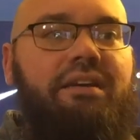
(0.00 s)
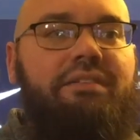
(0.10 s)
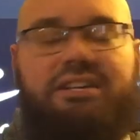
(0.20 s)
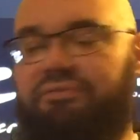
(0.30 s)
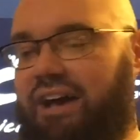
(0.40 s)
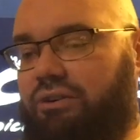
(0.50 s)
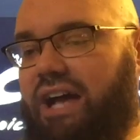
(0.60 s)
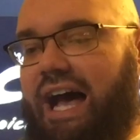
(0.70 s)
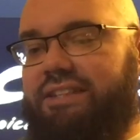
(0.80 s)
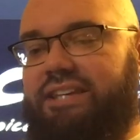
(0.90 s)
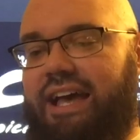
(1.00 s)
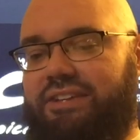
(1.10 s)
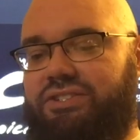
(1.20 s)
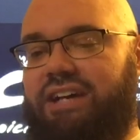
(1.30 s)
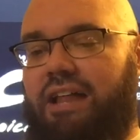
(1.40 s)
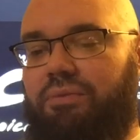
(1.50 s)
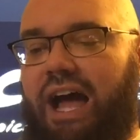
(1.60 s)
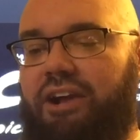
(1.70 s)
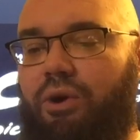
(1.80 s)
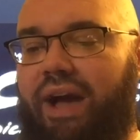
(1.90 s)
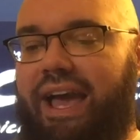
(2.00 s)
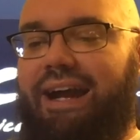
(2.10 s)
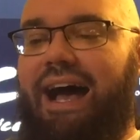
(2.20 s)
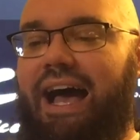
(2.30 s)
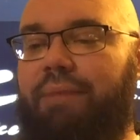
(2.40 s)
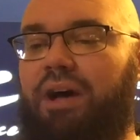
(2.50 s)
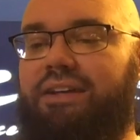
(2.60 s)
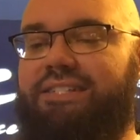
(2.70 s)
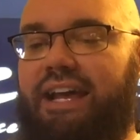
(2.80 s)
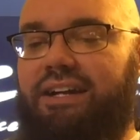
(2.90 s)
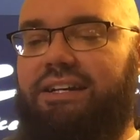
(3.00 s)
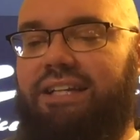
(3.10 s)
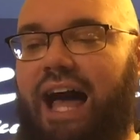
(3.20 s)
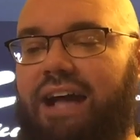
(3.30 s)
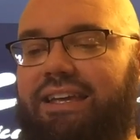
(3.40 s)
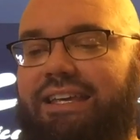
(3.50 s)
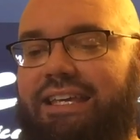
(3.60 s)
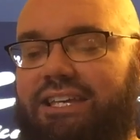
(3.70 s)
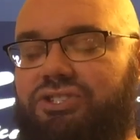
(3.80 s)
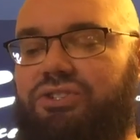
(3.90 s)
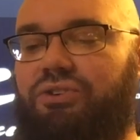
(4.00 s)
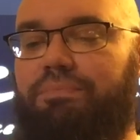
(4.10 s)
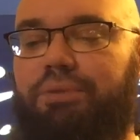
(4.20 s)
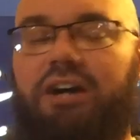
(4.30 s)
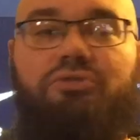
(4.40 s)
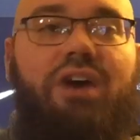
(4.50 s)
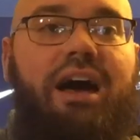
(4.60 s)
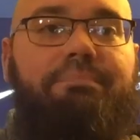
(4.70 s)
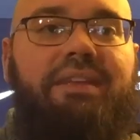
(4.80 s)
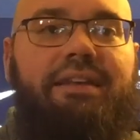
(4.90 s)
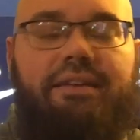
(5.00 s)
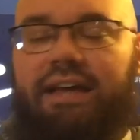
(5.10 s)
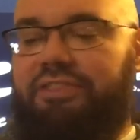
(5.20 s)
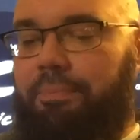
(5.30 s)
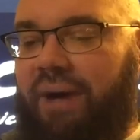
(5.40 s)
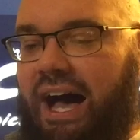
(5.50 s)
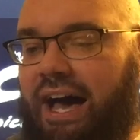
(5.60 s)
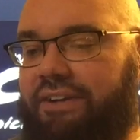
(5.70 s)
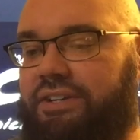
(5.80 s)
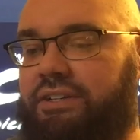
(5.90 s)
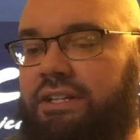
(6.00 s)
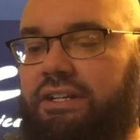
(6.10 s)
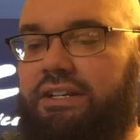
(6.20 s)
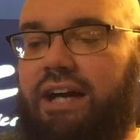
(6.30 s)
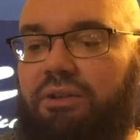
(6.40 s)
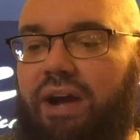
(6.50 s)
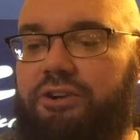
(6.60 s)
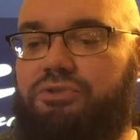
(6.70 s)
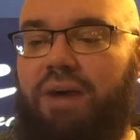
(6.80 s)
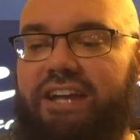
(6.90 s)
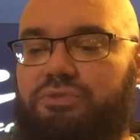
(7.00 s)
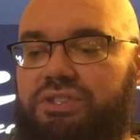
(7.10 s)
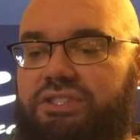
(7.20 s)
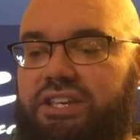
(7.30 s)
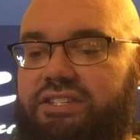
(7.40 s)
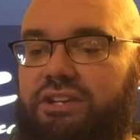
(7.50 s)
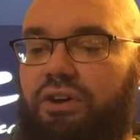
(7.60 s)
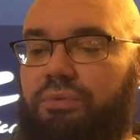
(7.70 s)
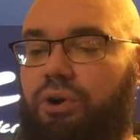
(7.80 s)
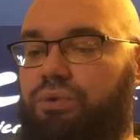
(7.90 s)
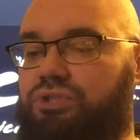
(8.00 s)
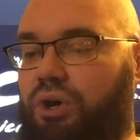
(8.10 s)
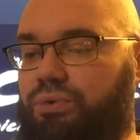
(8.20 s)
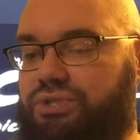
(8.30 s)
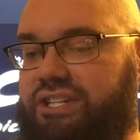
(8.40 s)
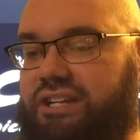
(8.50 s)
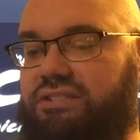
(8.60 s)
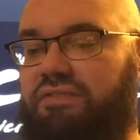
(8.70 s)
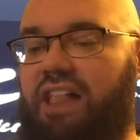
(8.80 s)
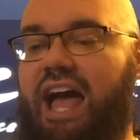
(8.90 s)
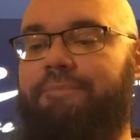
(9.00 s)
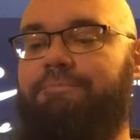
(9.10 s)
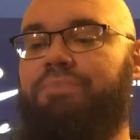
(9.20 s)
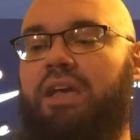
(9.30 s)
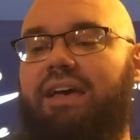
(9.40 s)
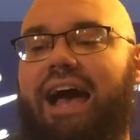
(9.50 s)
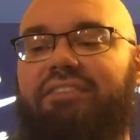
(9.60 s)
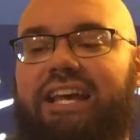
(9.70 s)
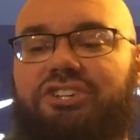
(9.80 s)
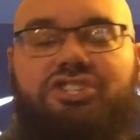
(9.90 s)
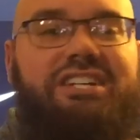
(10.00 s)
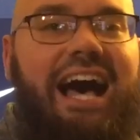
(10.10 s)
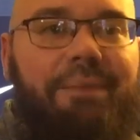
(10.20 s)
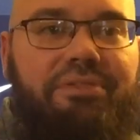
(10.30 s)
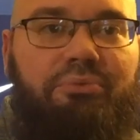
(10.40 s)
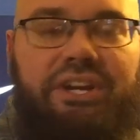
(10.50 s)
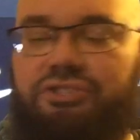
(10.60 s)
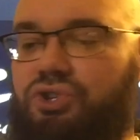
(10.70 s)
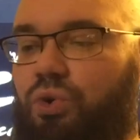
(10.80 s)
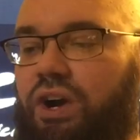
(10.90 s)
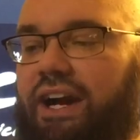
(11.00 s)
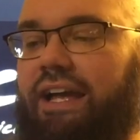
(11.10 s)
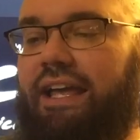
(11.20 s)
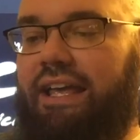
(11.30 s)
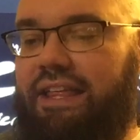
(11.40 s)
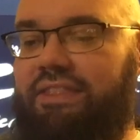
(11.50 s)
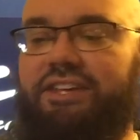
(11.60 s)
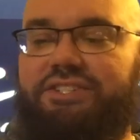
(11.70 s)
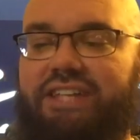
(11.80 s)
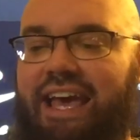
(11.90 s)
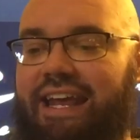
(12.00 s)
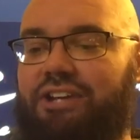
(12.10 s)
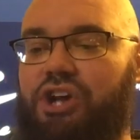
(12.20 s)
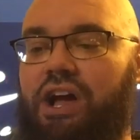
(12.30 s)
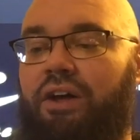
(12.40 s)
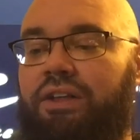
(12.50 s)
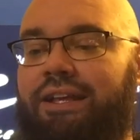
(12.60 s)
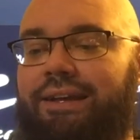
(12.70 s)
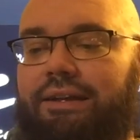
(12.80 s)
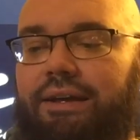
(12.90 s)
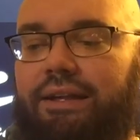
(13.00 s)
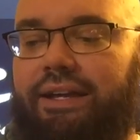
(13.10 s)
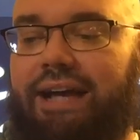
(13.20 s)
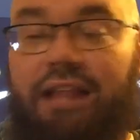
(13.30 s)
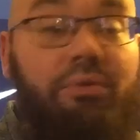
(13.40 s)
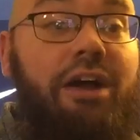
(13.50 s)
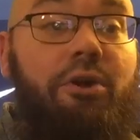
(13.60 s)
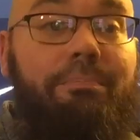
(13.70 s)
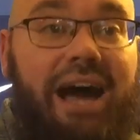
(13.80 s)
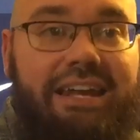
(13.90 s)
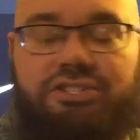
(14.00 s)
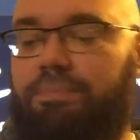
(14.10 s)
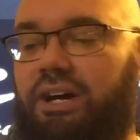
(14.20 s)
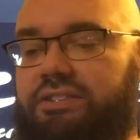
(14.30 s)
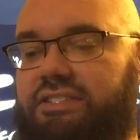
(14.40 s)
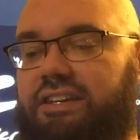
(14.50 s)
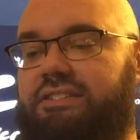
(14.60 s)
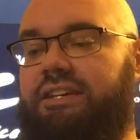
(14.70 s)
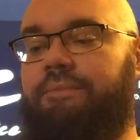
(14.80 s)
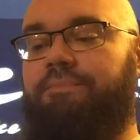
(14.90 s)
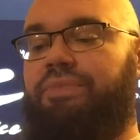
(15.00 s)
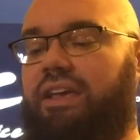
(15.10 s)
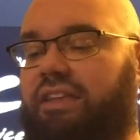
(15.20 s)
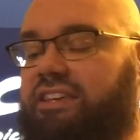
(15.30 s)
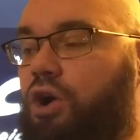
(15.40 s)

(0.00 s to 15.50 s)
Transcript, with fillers: Next and final contest: Colorado, Anaheim, 10 o'clock Eastern puck drop at the pond. Colorado's minus 160 on the road, total six flat. Avalanche top three in scoring in this NHL. I like Colorado minus a buck 60 in the